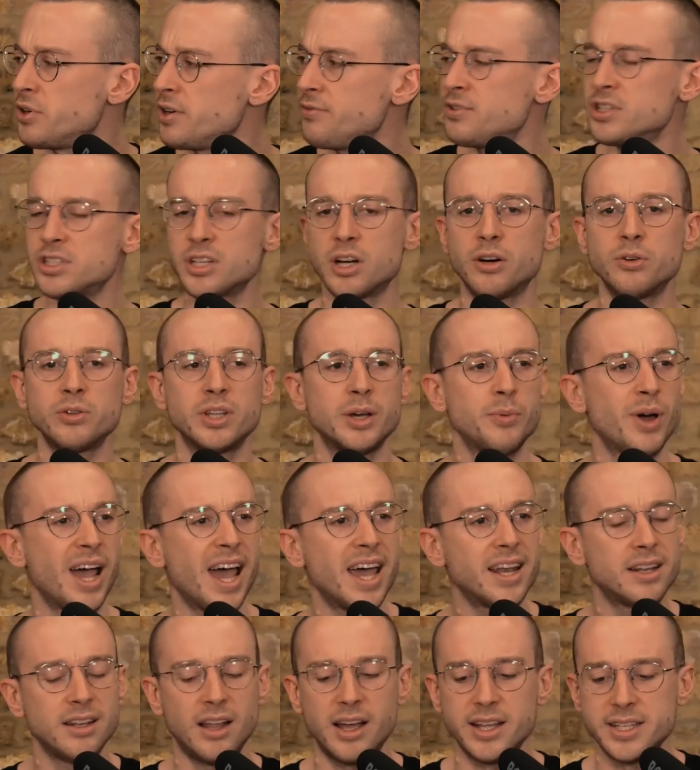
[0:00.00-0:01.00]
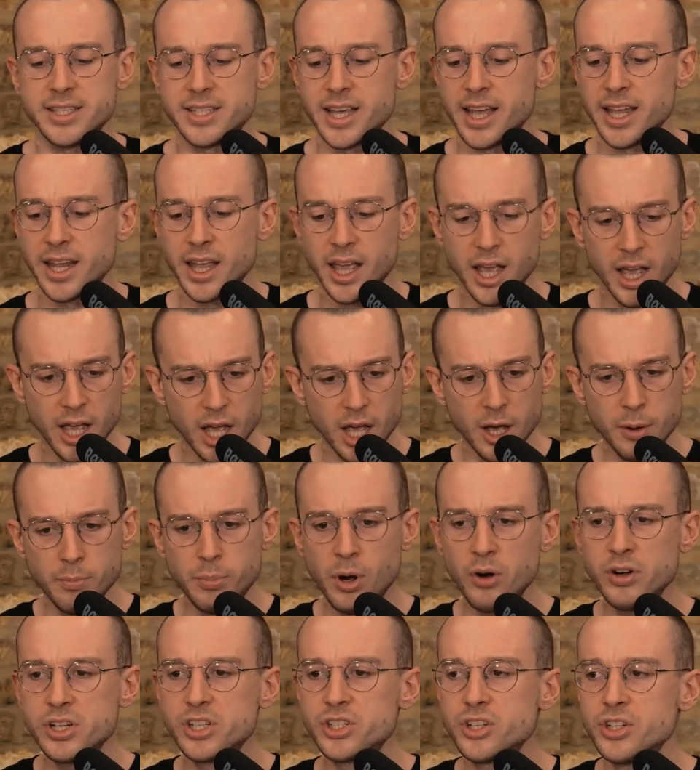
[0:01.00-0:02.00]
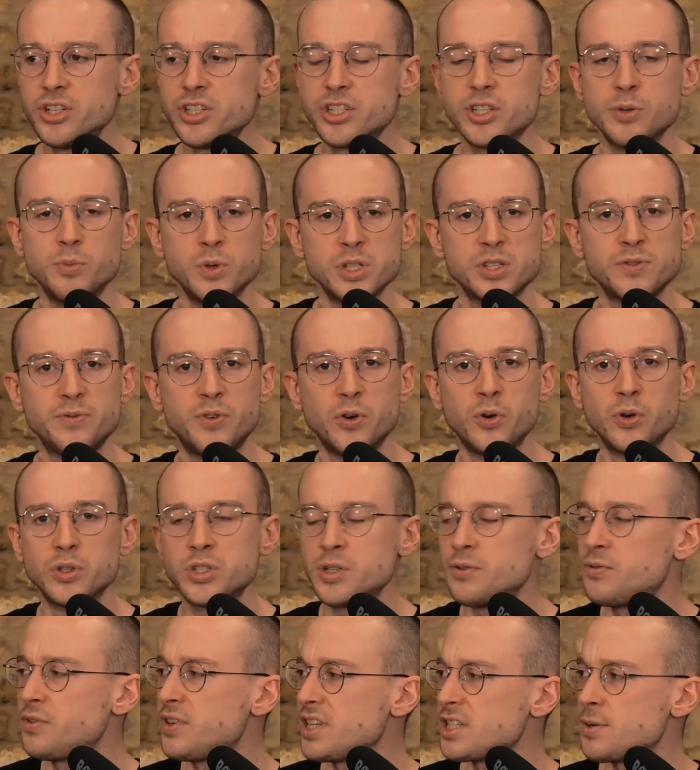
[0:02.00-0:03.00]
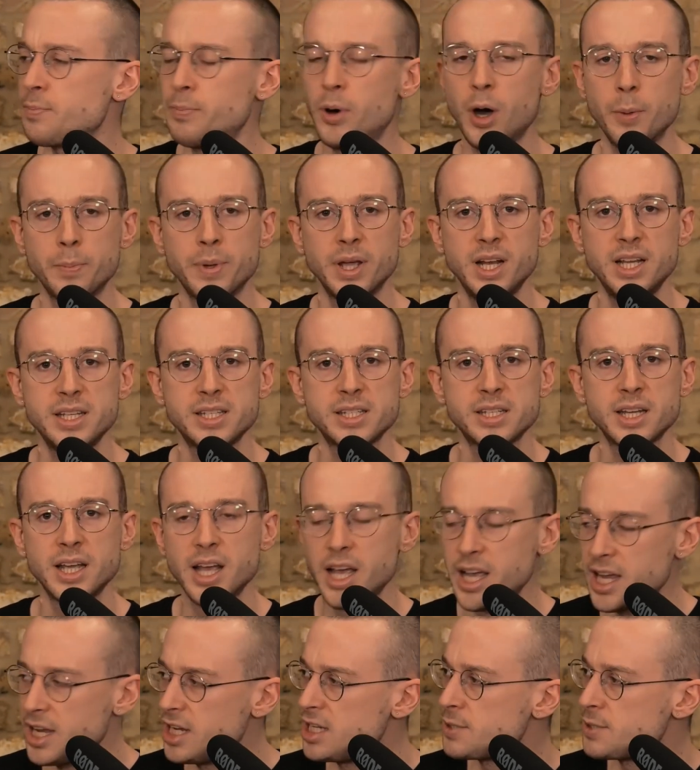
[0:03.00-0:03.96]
We were even told, there were headlines saying, Boris Johnson was thought of as a populist.